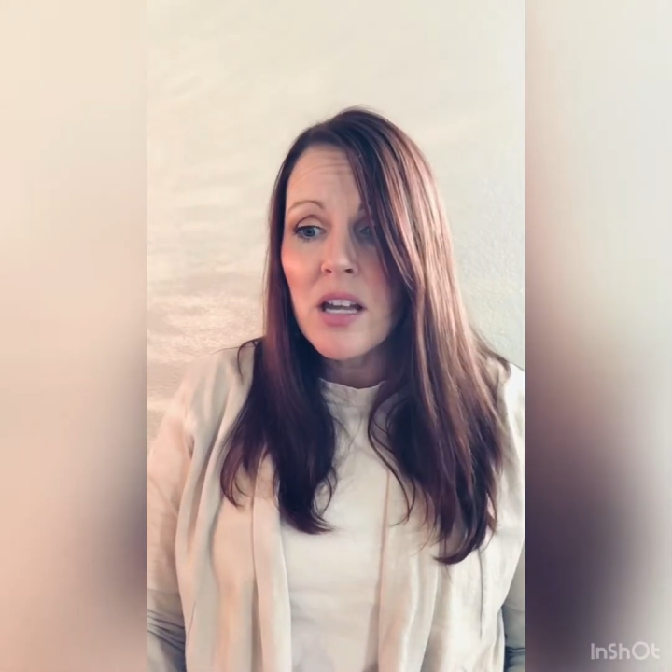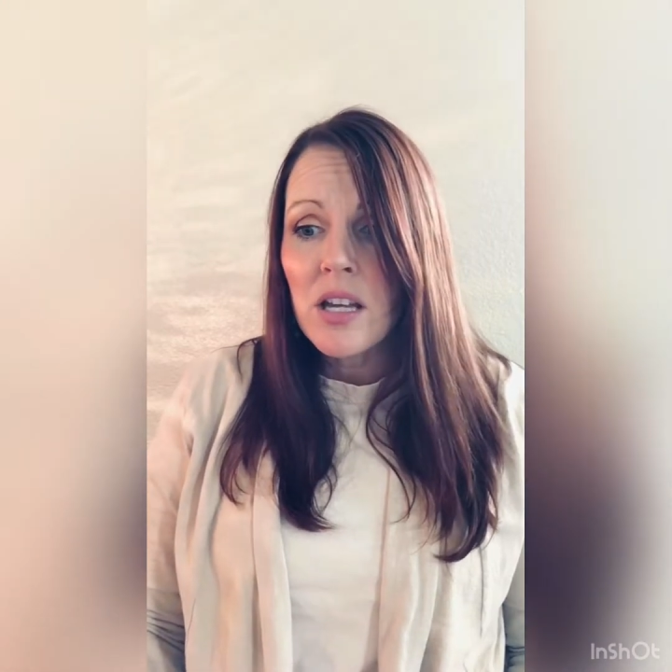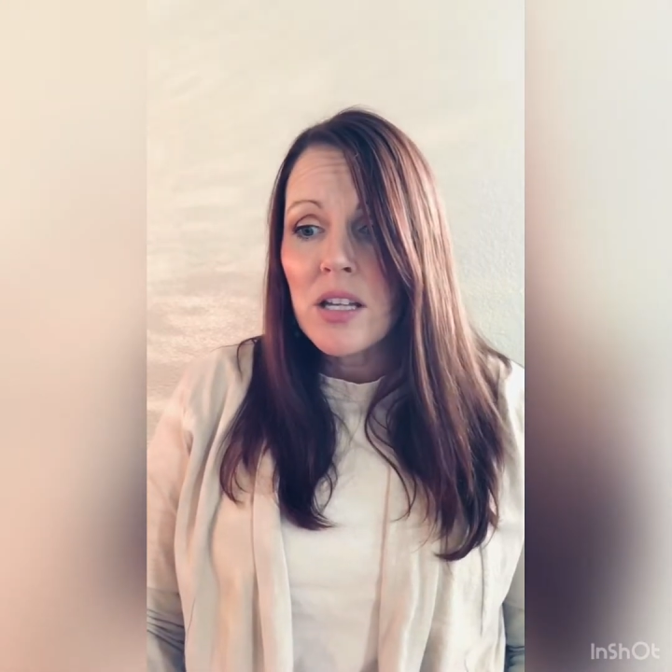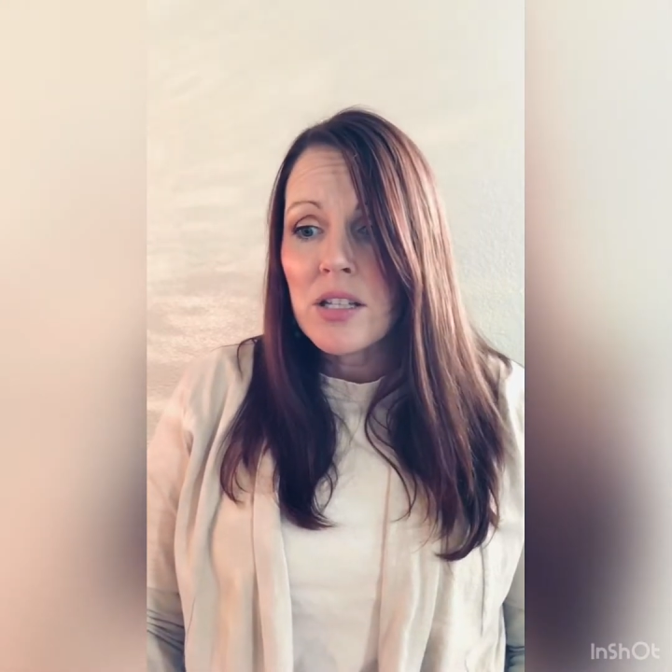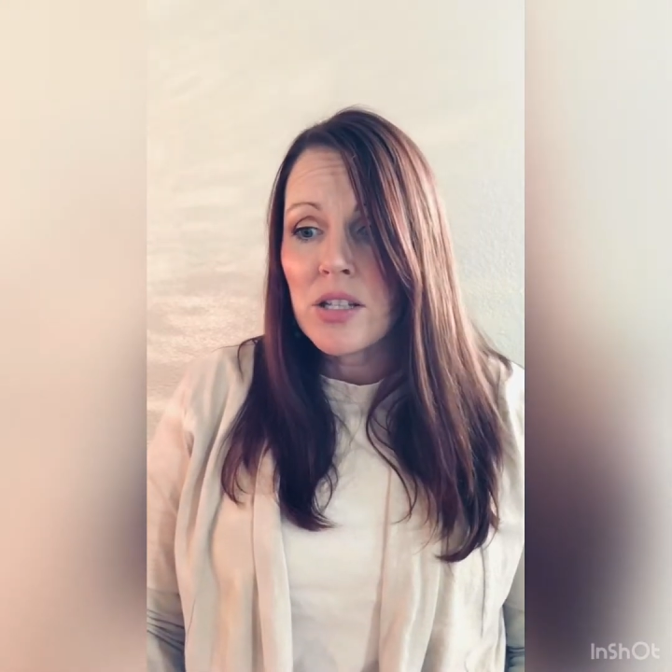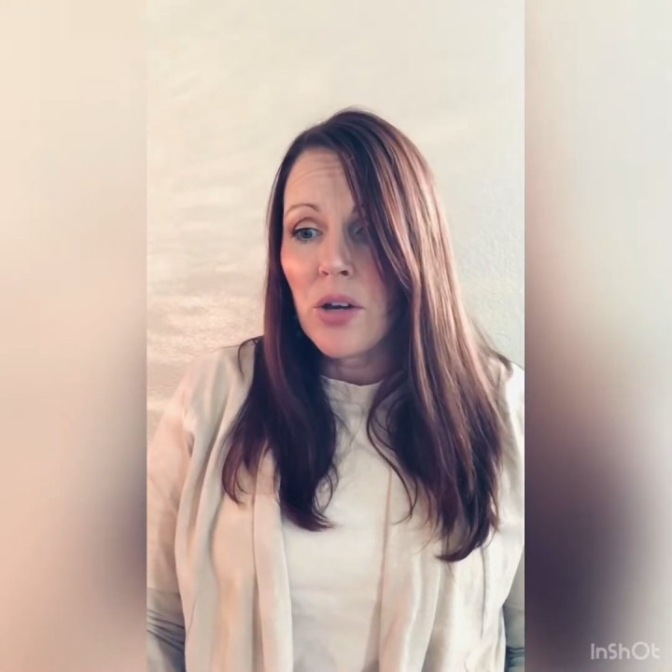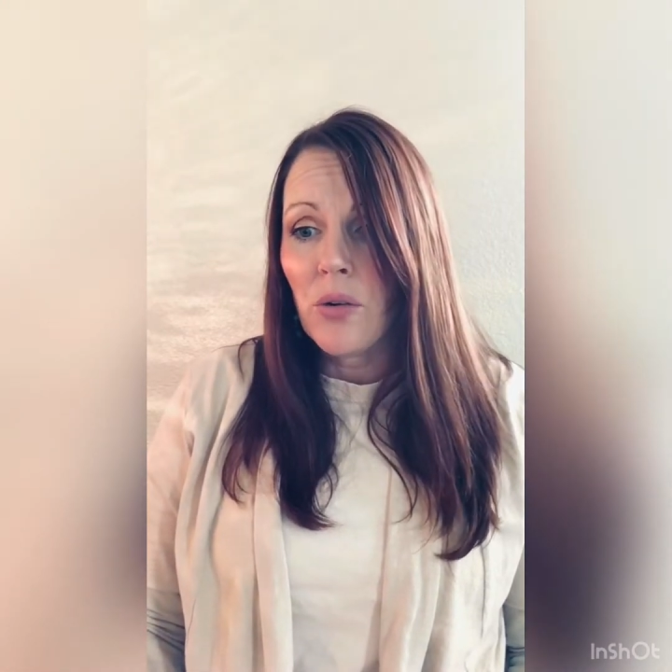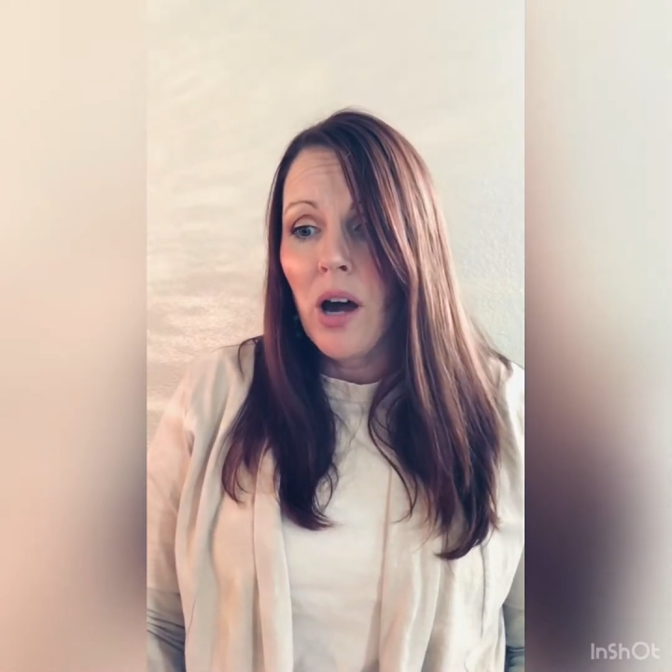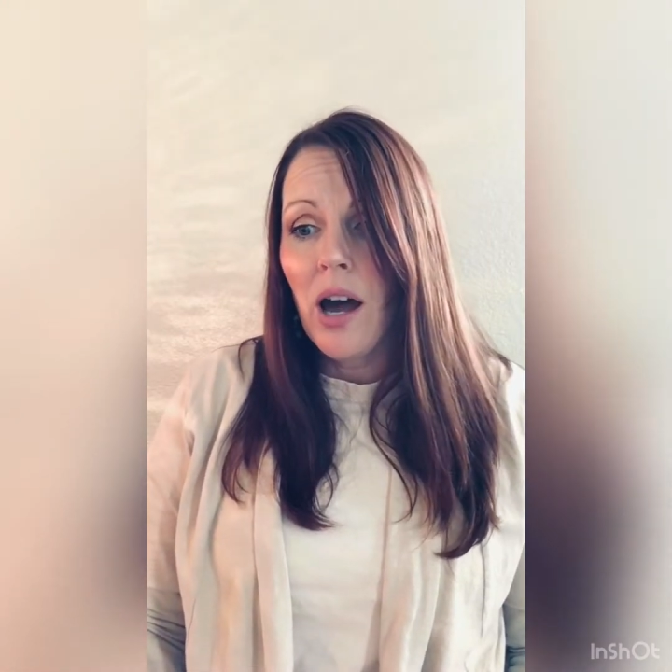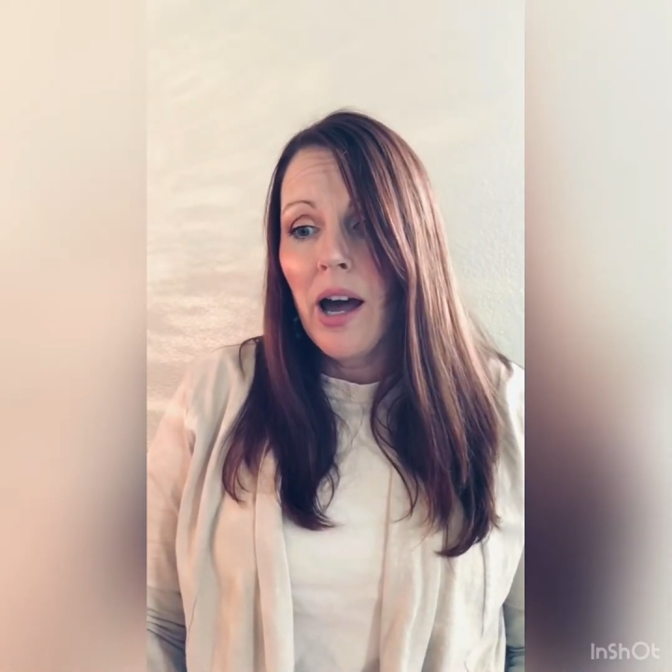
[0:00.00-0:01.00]
So
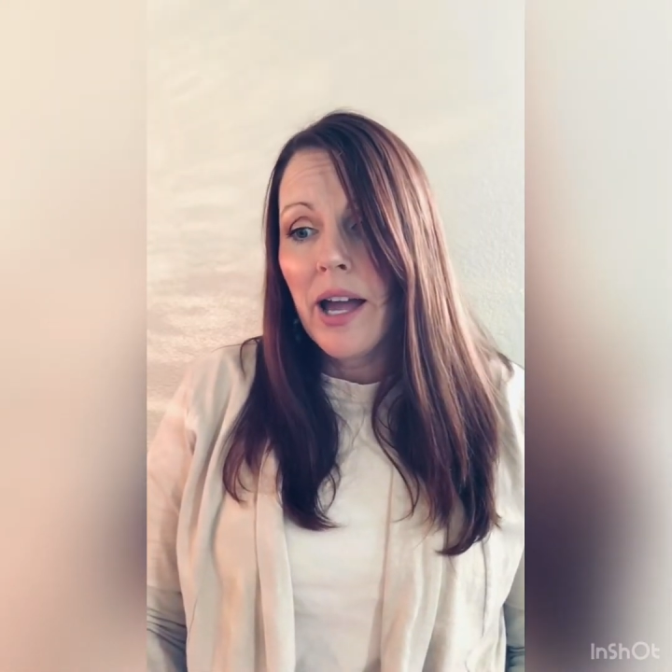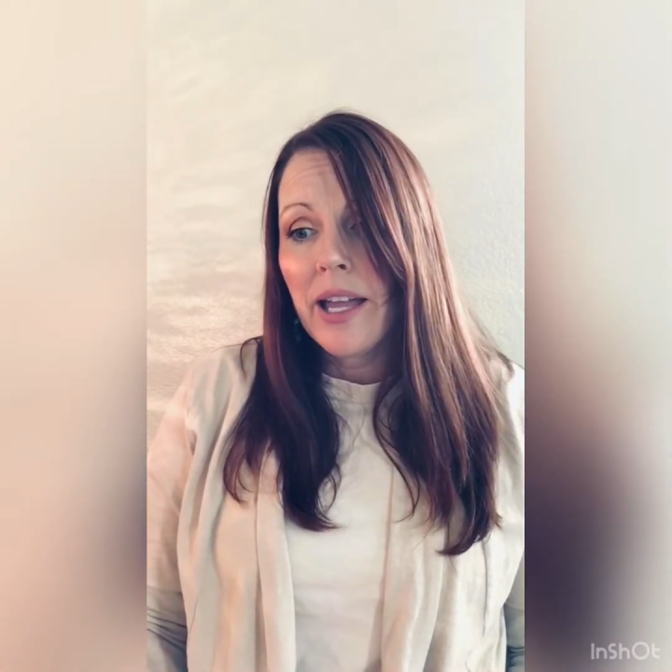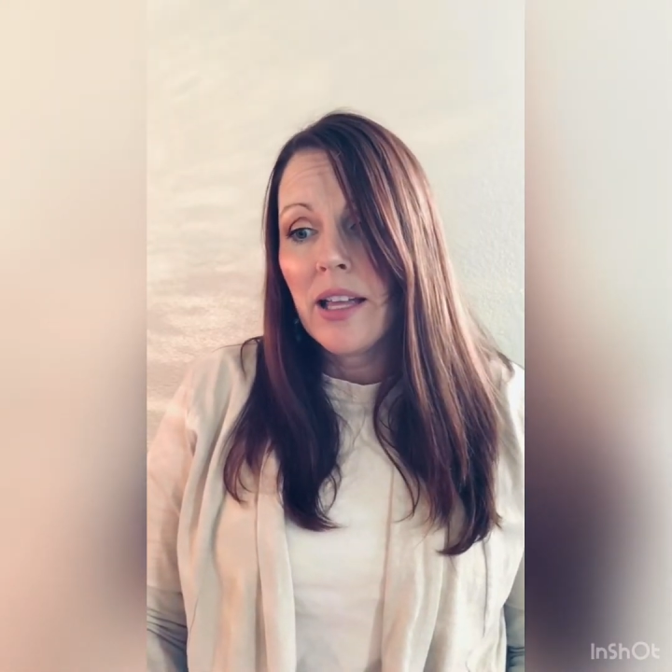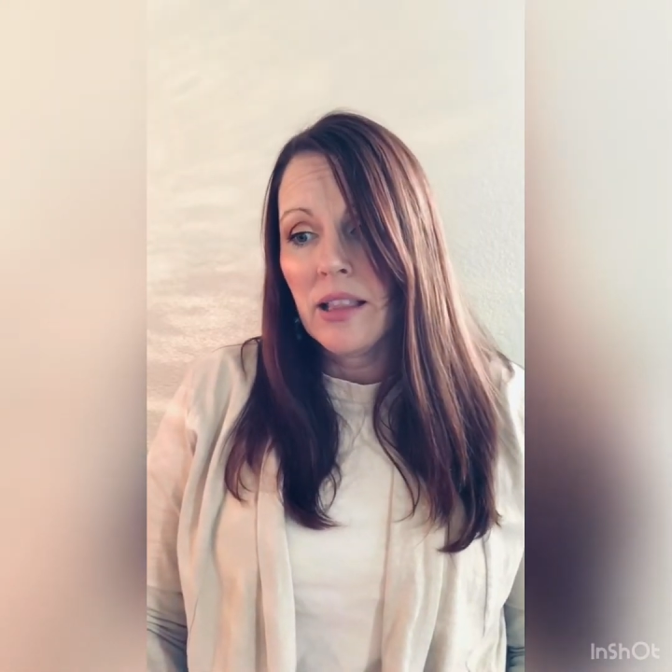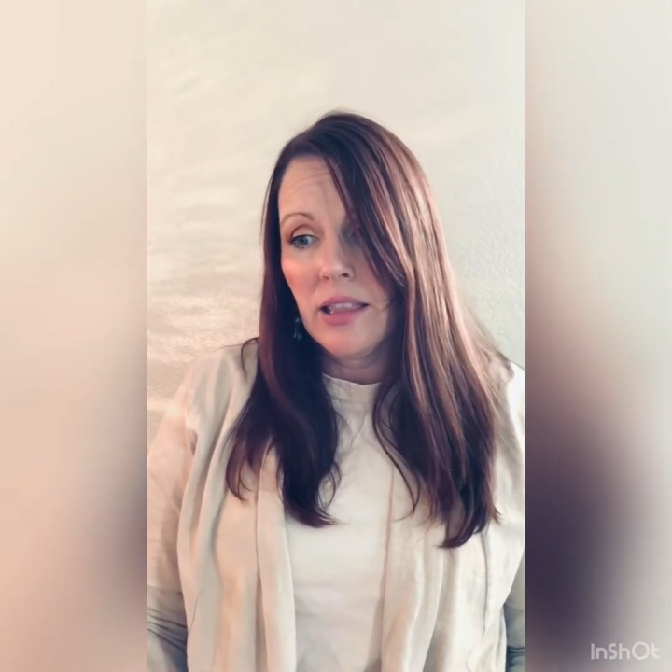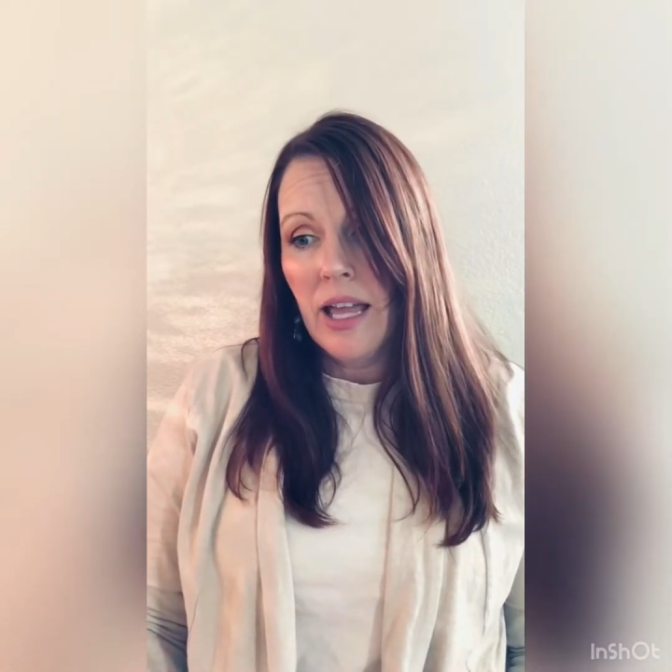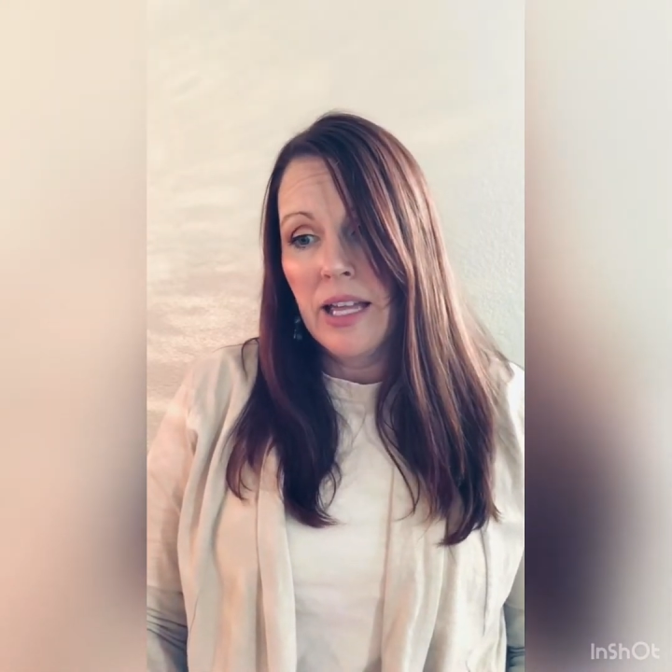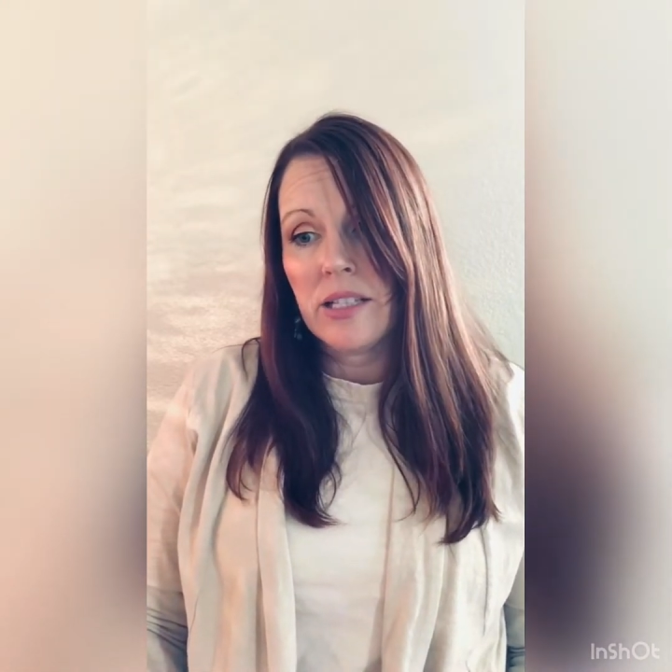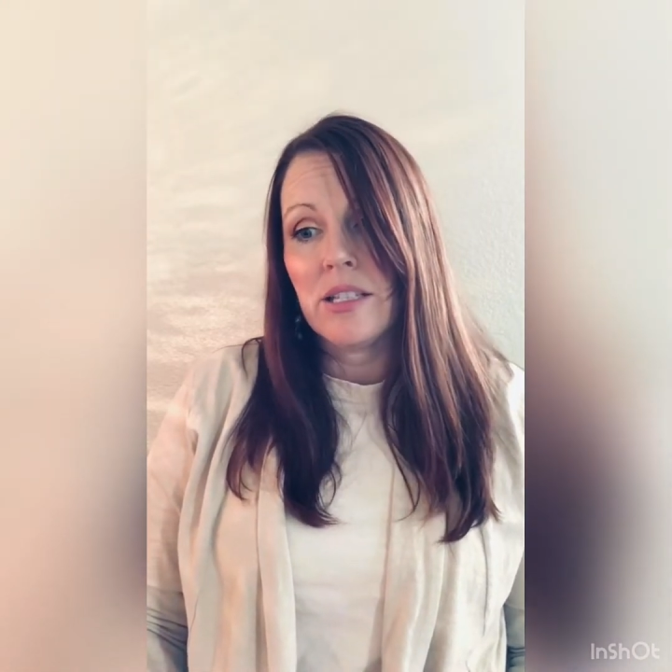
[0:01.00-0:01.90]
I like